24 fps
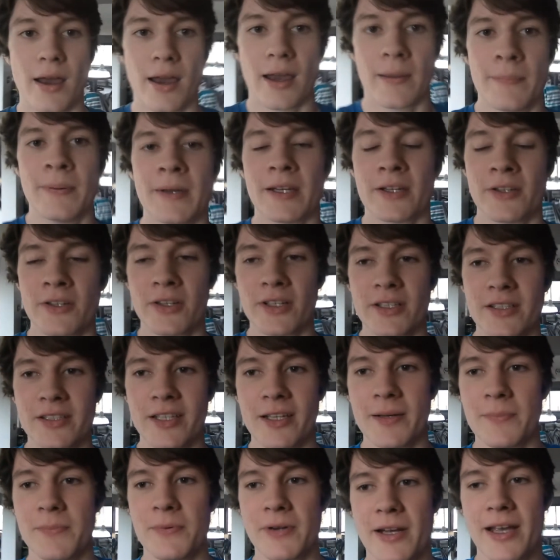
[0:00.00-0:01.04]
I picked Chris
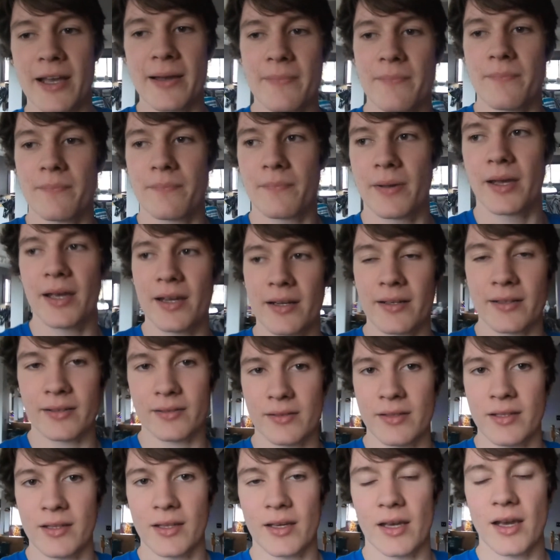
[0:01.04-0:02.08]
up, we got back
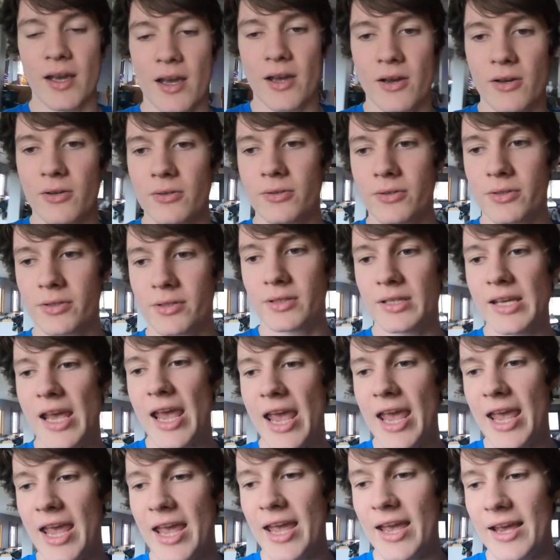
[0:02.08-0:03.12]
to the house,
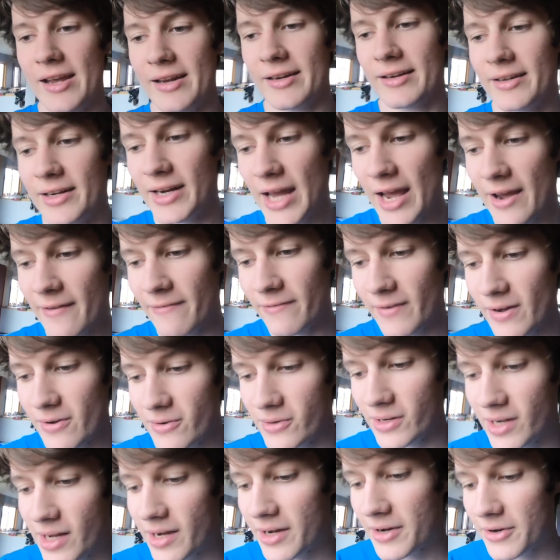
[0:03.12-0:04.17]
and I
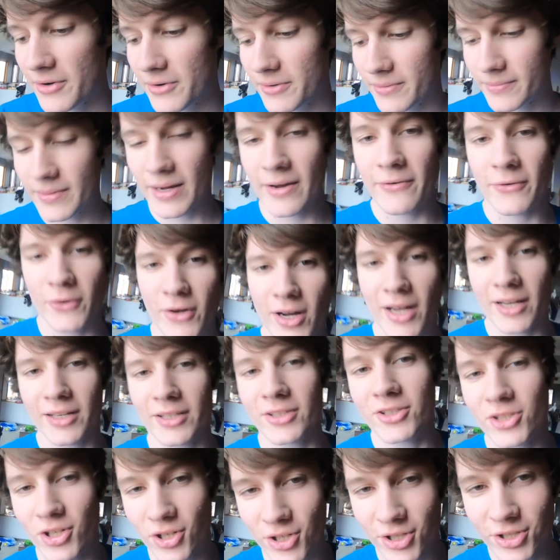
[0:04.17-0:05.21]
found out I forgot to
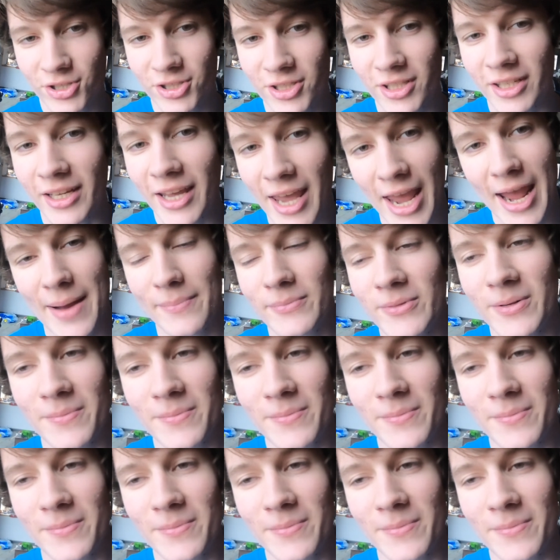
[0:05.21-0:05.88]
charge the camera